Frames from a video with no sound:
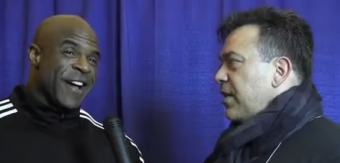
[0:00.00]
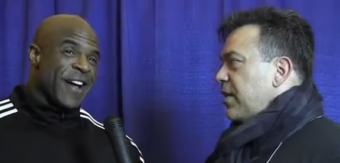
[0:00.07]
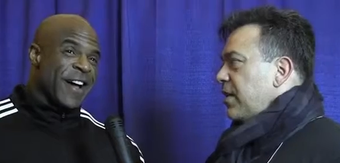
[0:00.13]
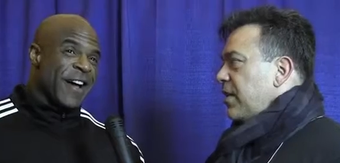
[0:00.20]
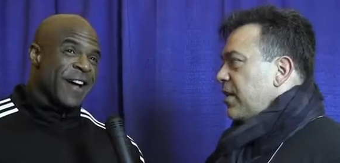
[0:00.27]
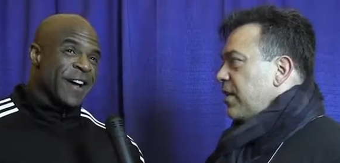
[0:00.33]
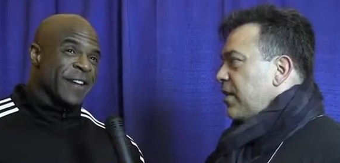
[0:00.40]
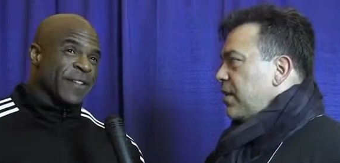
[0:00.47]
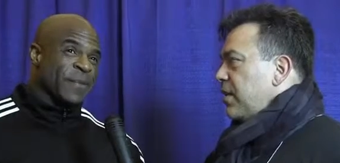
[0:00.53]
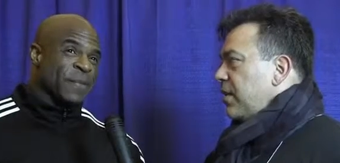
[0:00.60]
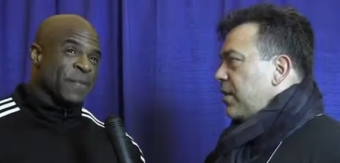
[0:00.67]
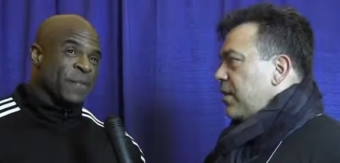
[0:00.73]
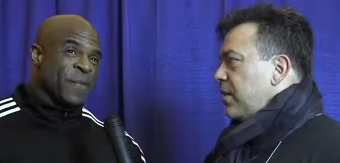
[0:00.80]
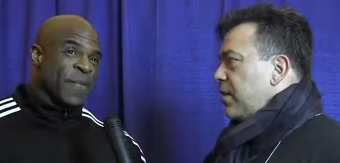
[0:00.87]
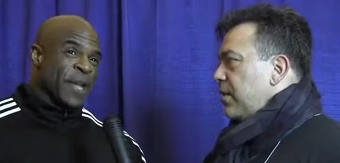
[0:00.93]
Speaker 1: Uh,
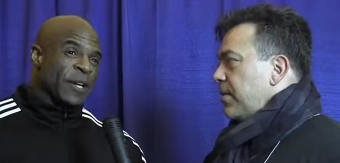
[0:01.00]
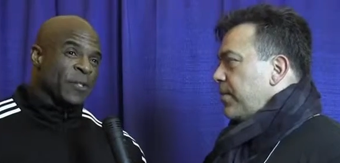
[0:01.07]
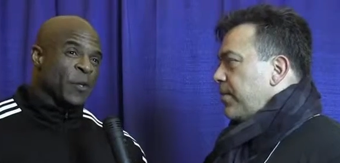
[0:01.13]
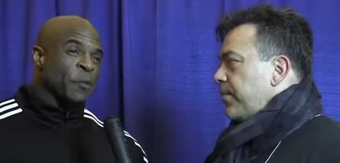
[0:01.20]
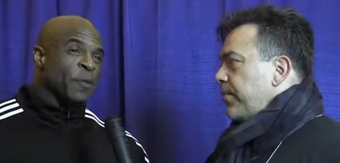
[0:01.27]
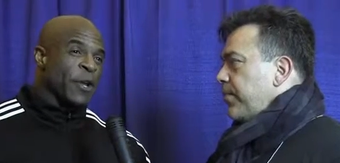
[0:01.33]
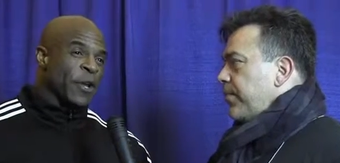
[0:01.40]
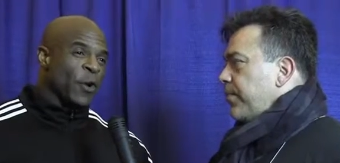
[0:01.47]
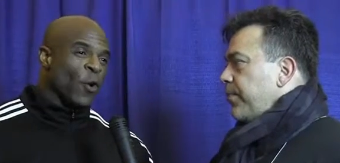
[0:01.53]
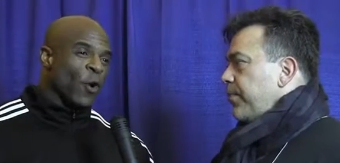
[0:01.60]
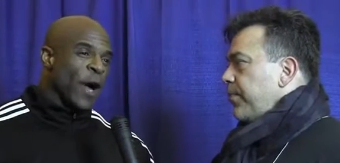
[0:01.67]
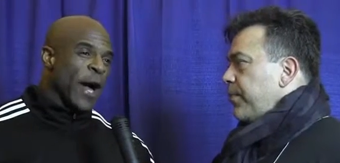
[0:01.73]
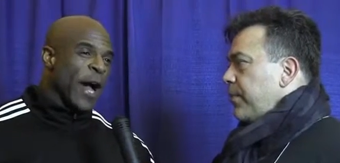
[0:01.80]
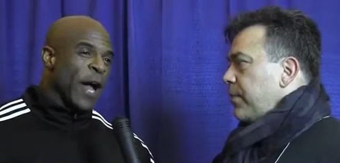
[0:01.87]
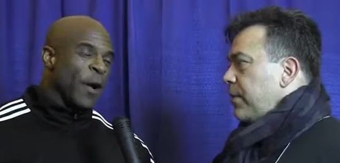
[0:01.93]
I'll still be here in
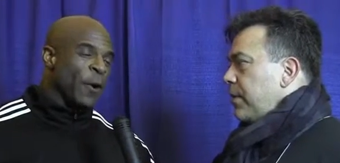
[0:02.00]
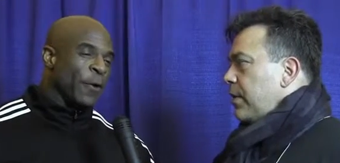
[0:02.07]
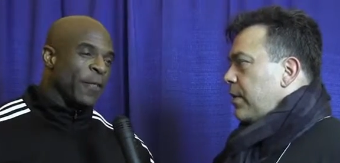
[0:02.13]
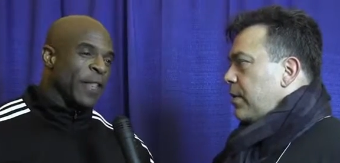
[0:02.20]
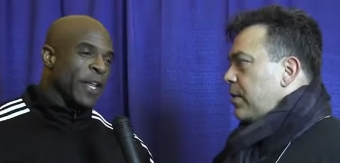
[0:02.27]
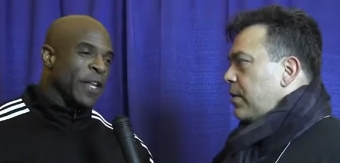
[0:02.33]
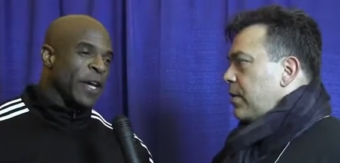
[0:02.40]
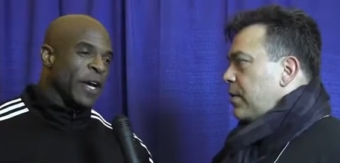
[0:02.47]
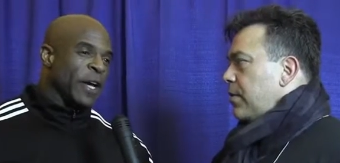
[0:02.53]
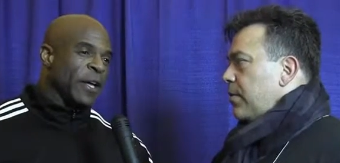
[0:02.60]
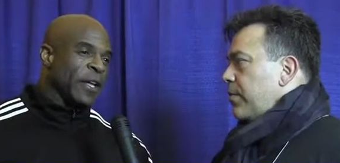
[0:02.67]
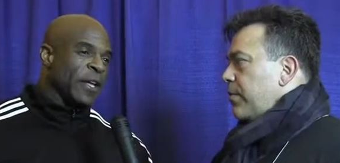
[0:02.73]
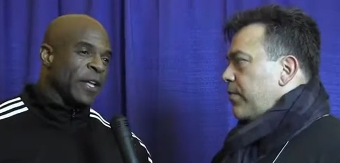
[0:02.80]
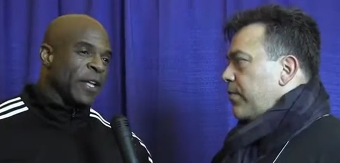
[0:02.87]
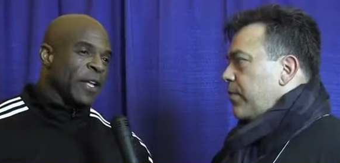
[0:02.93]
Ohio, and then
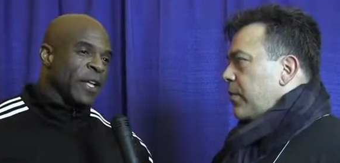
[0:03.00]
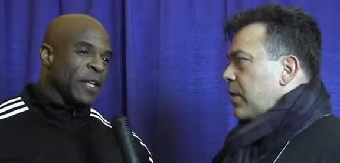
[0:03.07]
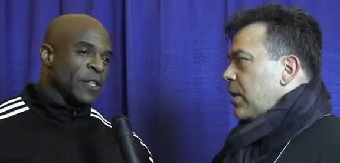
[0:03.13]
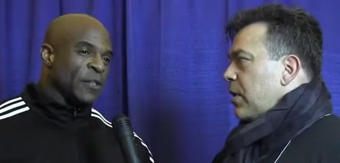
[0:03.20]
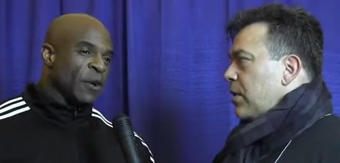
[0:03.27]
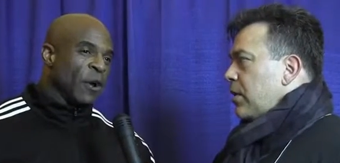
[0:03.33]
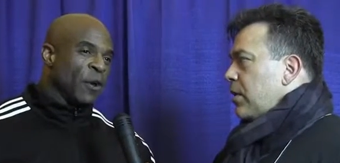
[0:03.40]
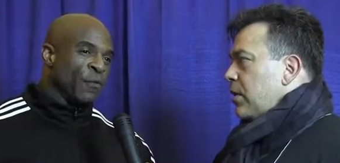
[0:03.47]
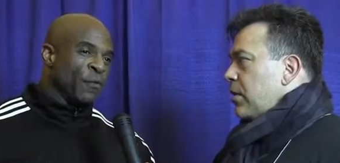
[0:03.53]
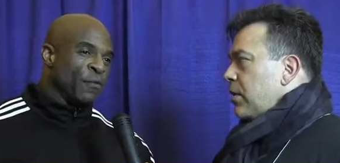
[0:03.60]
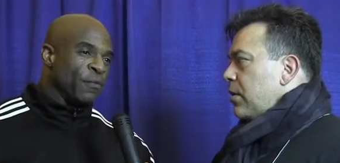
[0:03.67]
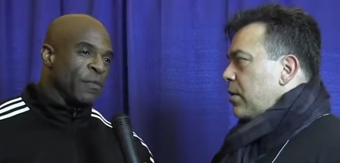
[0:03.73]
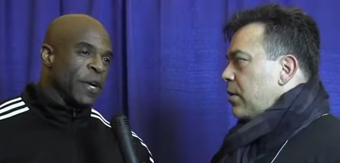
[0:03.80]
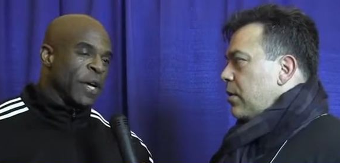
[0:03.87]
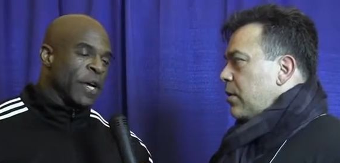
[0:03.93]
uh, and it's
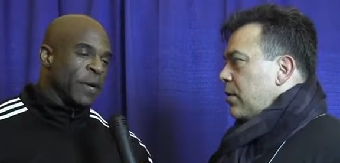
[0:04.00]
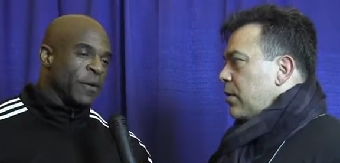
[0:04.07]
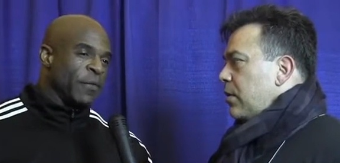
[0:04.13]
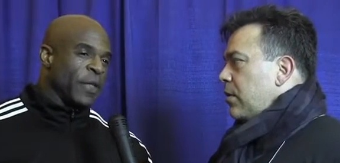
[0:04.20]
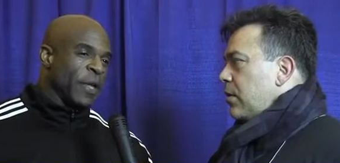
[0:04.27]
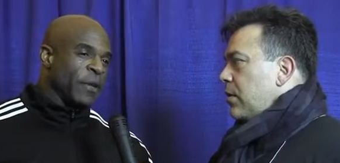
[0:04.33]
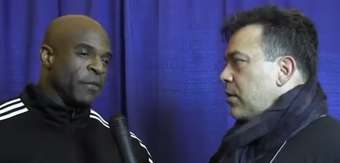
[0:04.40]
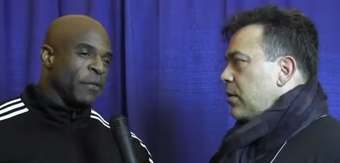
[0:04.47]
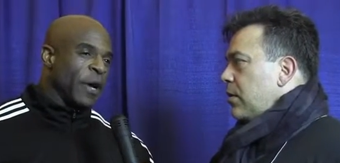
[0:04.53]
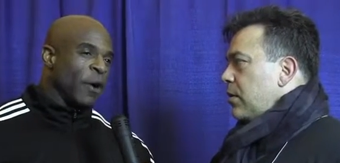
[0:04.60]
off. Uh, think